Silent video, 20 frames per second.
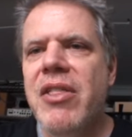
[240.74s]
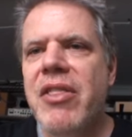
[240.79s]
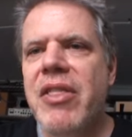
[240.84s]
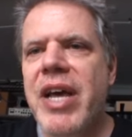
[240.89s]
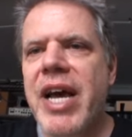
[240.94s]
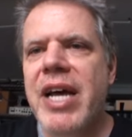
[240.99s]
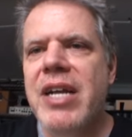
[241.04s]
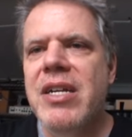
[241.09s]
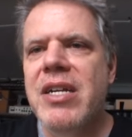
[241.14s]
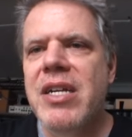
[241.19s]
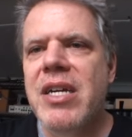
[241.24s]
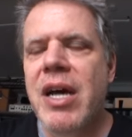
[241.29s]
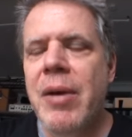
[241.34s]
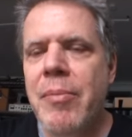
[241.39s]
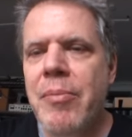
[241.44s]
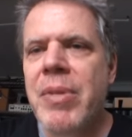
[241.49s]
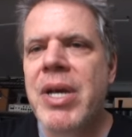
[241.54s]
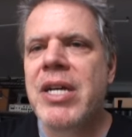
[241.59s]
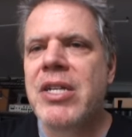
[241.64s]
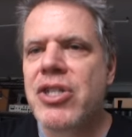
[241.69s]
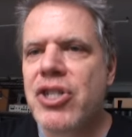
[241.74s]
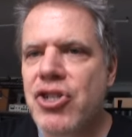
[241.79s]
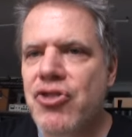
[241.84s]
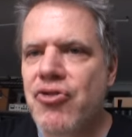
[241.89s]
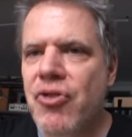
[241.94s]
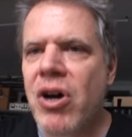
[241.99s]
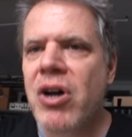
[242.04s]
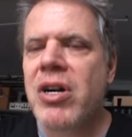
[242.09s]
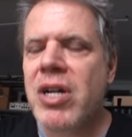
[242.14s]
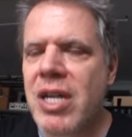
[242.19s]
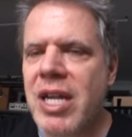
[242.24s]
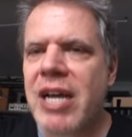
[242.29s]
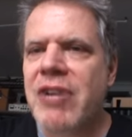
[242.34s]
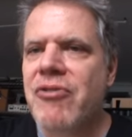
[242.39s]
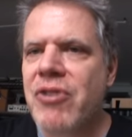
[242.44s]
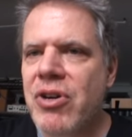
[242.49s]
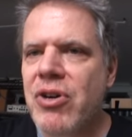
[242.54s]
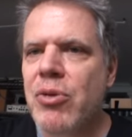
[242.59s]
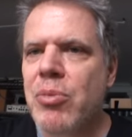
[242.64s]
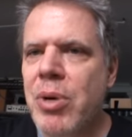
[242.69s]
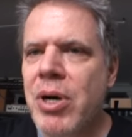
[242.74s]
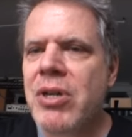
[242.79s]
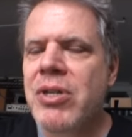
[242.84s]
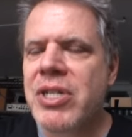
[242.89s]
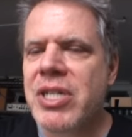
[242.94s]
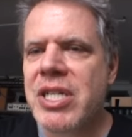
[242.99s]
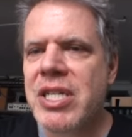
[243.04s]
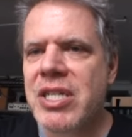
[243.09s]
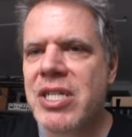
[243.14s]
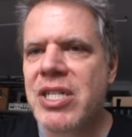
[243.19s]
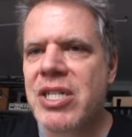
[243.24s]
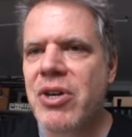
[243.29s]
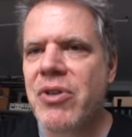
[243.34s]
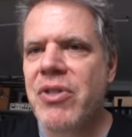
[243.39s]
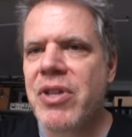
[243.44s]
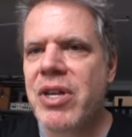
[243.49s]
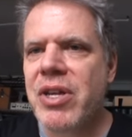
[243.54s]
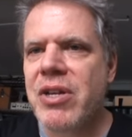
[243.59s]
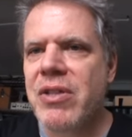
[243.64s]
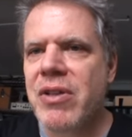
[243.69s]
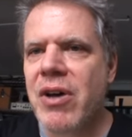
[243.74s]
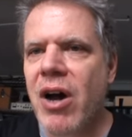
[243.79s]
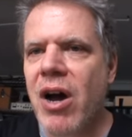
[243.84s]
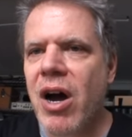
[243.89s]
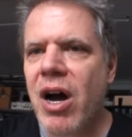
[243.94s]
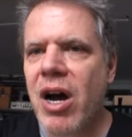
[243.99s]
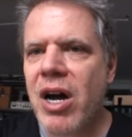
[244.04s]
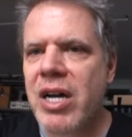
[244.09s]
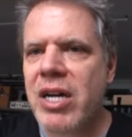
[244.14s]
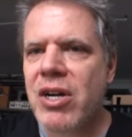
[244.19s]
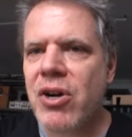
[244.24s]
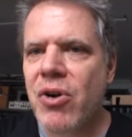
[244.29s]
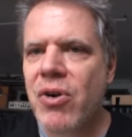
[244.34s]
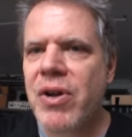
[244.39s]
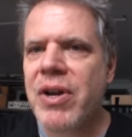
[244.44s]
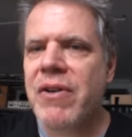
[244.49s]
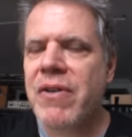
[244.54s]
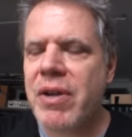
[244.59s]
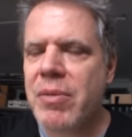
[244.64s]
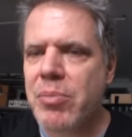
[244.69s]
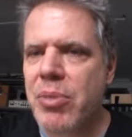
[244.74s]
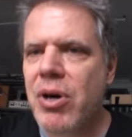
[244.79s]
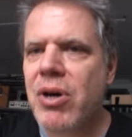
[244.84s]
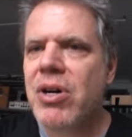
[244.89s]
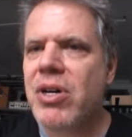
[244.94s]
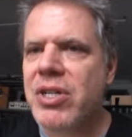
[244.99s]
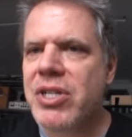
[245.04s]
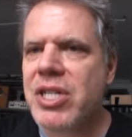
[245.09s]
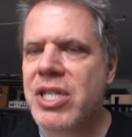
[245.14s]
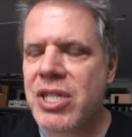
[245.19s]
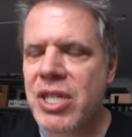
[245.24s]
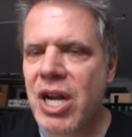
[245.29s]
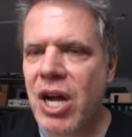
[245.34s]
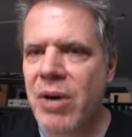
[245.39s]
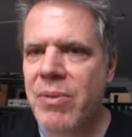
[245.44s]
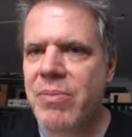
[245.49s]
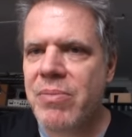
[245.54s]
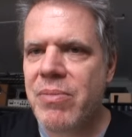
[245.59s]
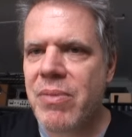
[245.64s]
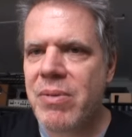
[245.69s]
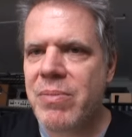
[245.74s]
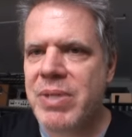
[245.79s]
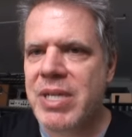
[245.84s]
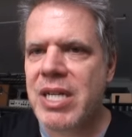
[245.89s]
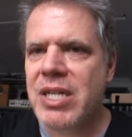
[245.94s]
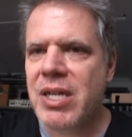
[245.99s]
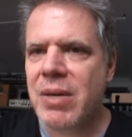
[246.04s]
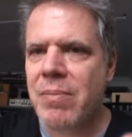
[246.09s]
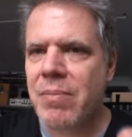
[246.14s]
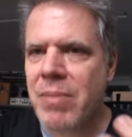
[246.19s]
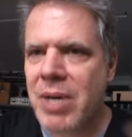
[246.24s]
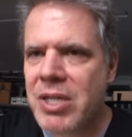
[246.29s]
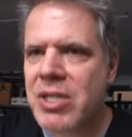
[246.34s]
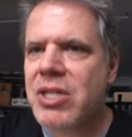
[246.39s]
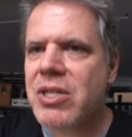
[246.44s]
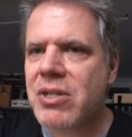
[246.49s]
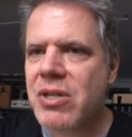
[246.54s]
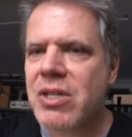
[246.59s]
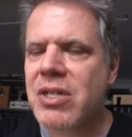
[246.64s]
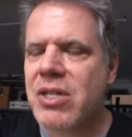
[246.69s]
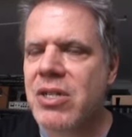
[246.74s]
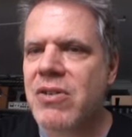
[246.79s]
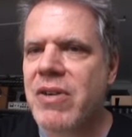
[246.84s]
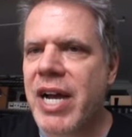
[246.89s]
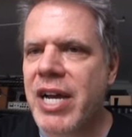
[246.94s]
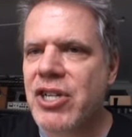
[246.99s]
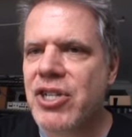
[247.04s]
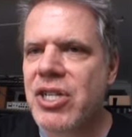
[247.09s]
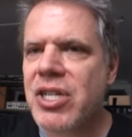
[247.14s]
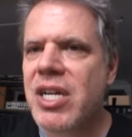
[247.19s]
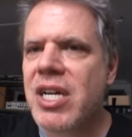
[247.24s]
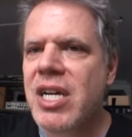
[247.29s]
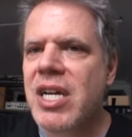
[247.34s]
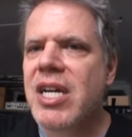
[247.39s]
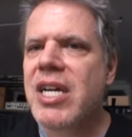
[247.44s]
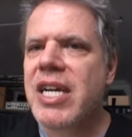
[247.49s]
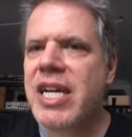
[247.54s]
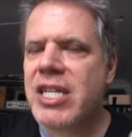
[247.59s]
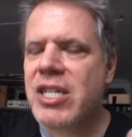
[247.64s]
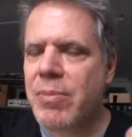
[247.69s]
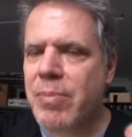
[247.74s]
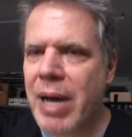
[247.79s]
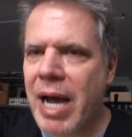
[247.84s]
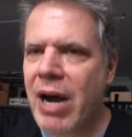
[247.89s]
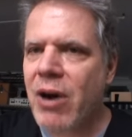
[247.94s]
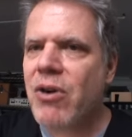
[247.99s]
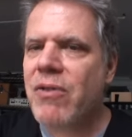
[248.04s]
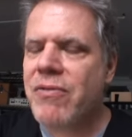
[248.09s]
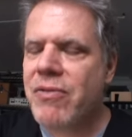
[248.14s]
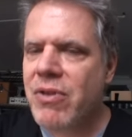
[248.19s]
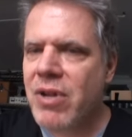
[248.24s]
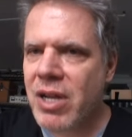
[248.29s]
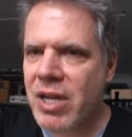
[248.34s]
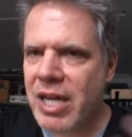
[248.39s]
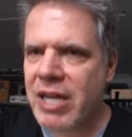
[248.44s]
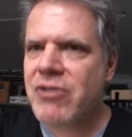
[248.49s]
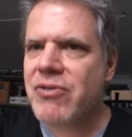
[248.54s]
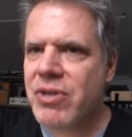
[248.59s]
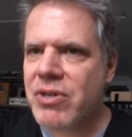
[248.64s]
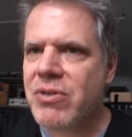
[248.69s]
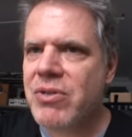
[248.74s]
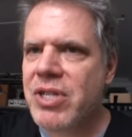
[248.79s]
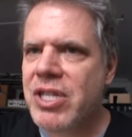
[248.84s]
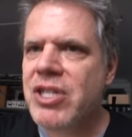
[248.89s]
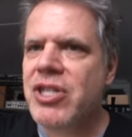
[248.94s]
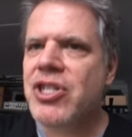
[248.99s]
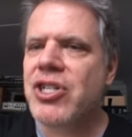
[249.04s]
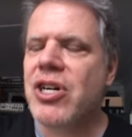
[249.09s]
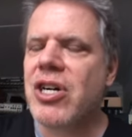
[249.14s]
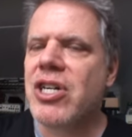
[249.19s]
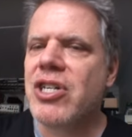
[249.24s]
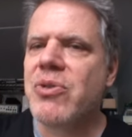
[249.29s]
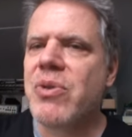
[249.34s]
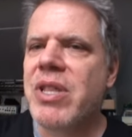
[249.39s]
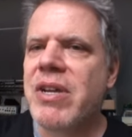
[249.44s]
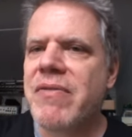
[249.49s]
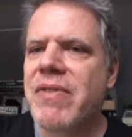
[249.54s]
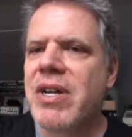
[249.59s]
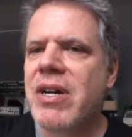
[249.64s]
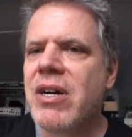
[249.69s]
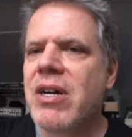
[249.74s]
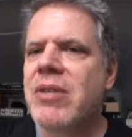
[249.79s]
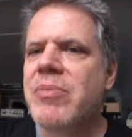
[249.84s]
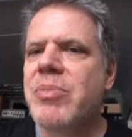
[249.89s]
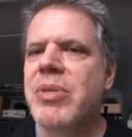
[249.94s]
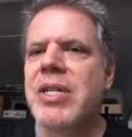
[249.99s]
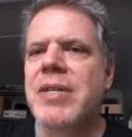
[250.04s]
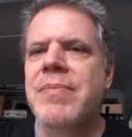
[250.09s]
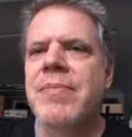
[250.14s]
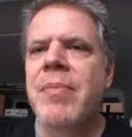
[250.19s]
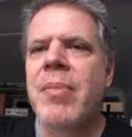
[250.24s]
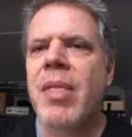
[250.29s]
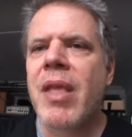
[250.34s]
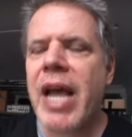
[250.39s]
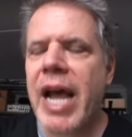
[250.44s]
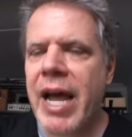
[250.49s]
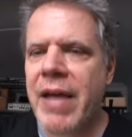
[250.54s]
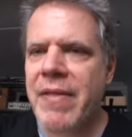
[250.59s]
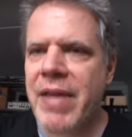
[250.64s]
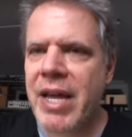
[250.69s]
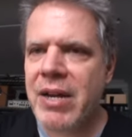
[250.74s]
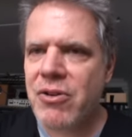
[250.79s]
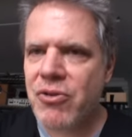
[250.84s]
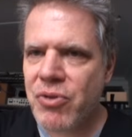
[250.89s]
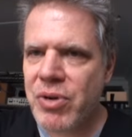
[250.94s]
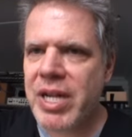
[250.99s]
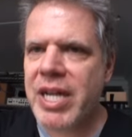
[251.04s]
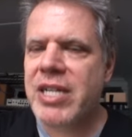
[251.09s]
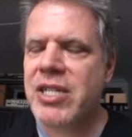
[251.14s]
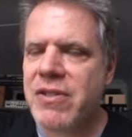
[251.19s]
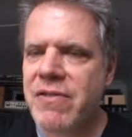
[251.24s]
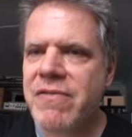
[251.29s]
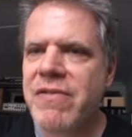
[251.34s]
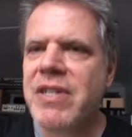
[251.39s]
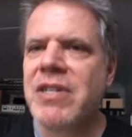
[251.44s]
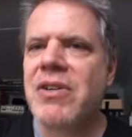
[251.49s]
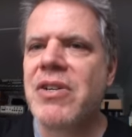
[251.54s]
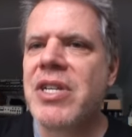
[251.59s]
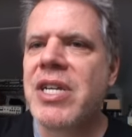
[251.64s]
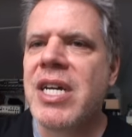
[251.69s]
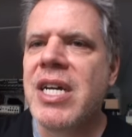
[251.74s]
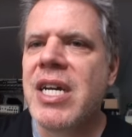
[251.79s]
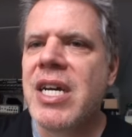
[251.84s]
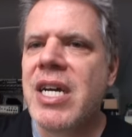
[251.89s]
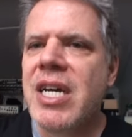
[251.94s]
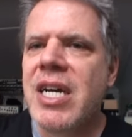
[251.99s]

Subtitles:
that emit strong electrical pulses. So the coronary pulse is, besides a muscular contraction, it's a powerful electrical discharge with every heartbeat, and that creates a field.